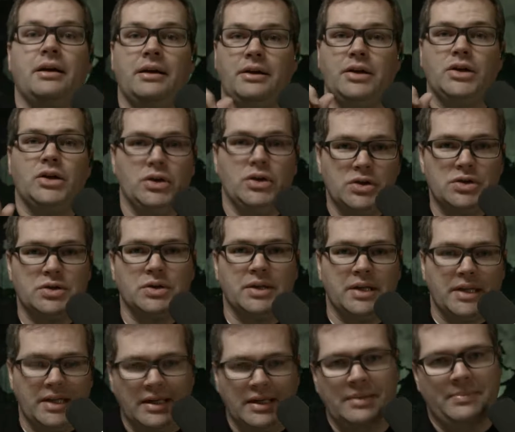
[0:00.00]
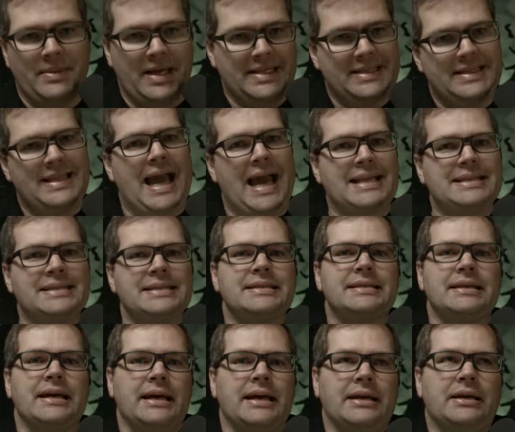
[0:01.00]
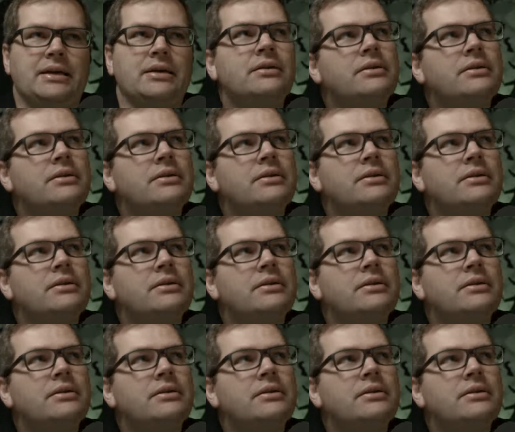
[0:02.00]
Usually in my stats, it's like